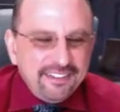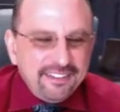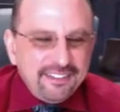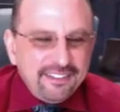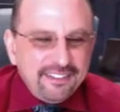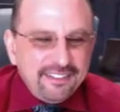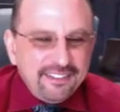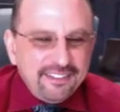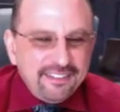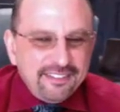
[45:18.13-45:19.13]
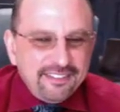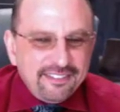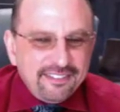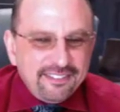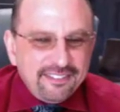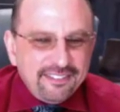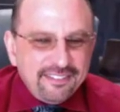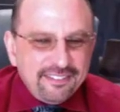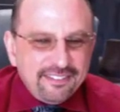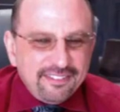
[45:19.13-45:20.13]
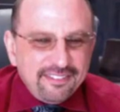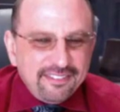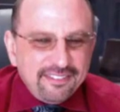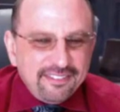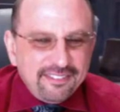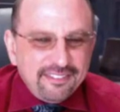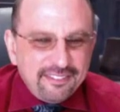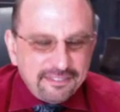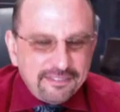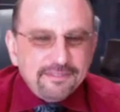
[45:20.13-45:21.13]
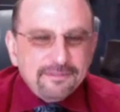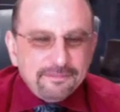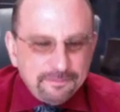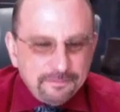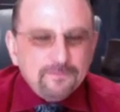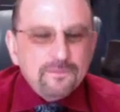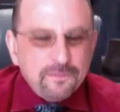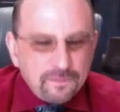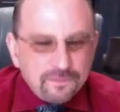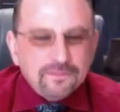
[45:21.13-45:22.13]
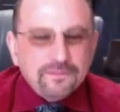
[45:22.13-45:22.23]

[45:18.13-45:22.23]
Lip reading: The person shown says nothing.